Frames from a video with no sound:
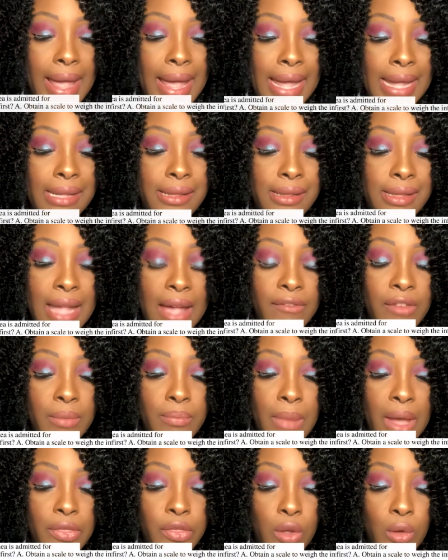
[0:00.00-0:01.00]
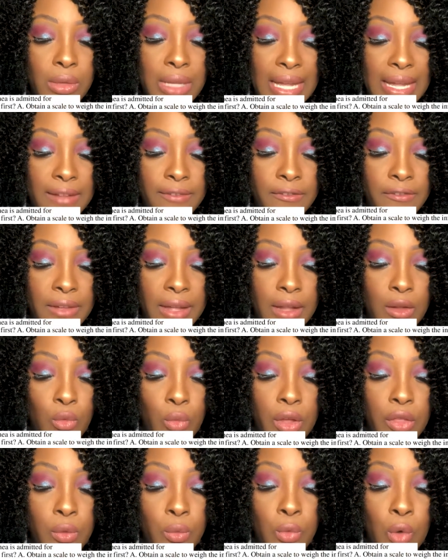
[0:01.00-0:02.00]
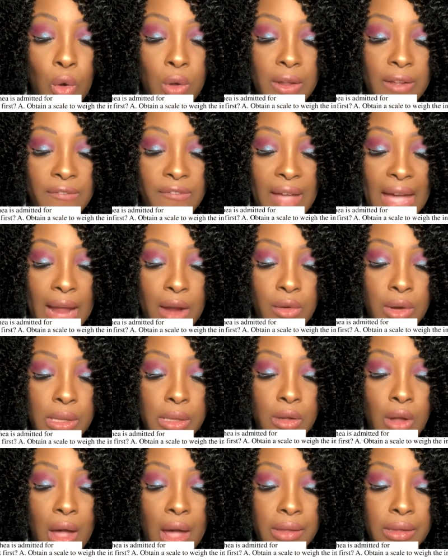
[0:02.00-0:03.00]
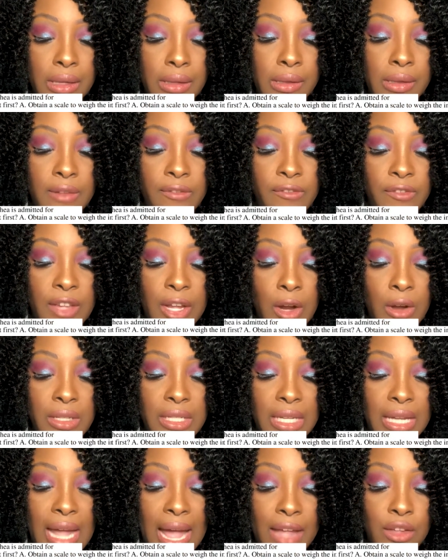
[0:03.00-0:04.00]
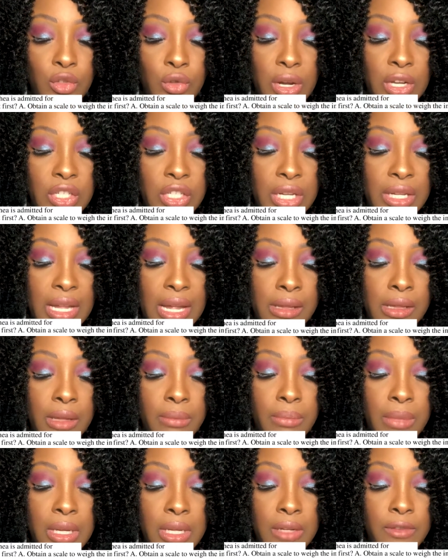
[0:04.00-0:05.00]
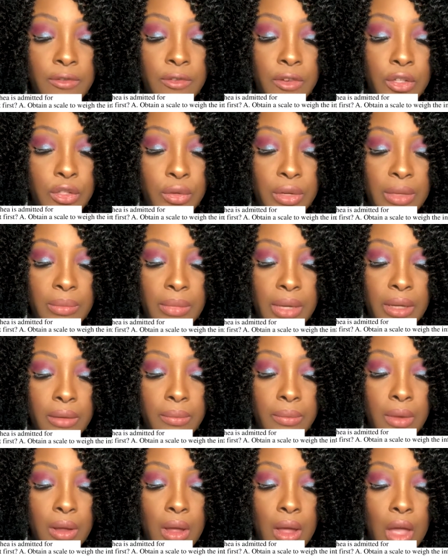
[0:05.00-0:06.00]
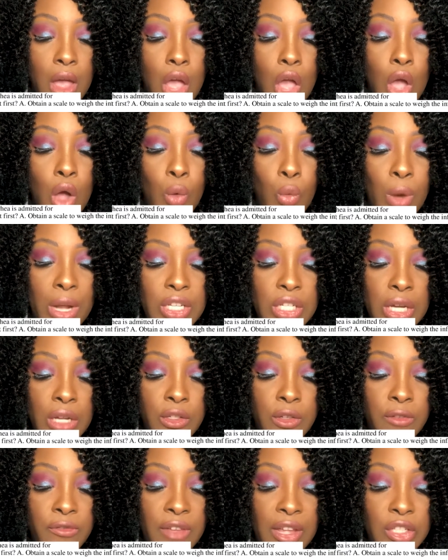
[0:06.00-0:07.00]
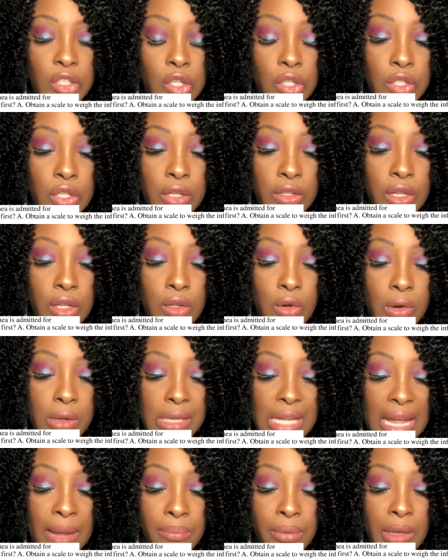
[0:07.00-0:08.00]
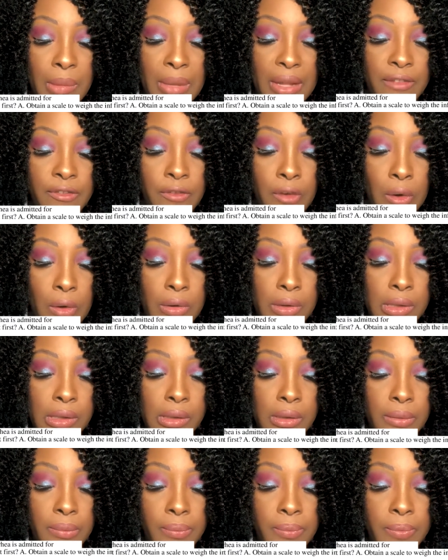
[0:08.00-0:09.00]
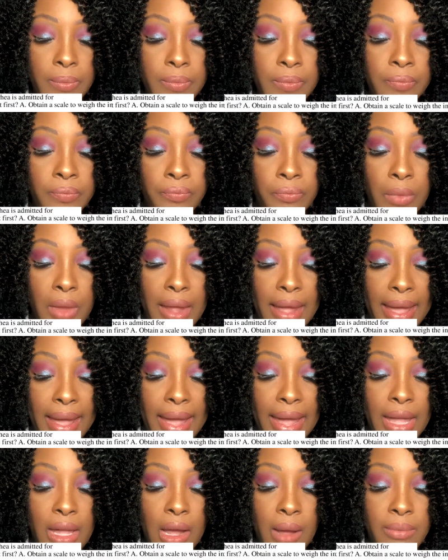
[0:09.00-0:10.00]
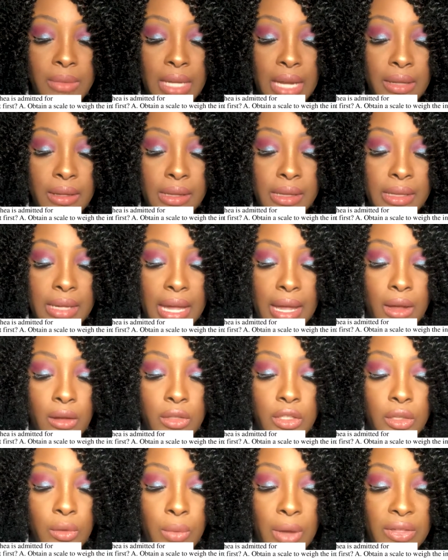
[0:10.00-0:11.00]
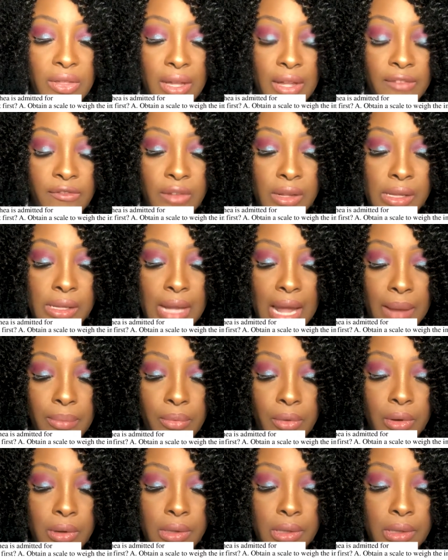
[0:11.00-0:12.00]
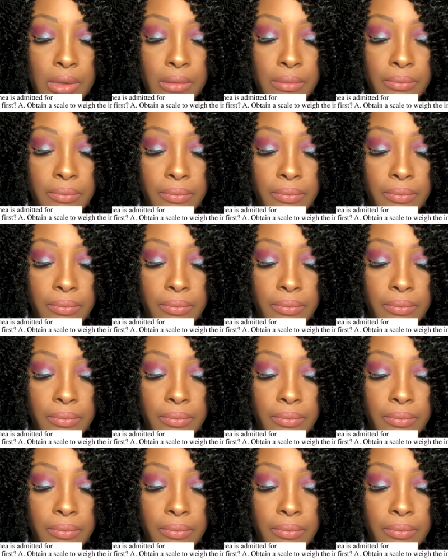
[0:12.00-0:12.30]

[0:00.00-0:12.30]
A seven month old infant with rotavirus causing severe dehydration is admitted for treatment. Which intervention should the nurse implement first? A. Obtain a scale to weigh the infant's diapers.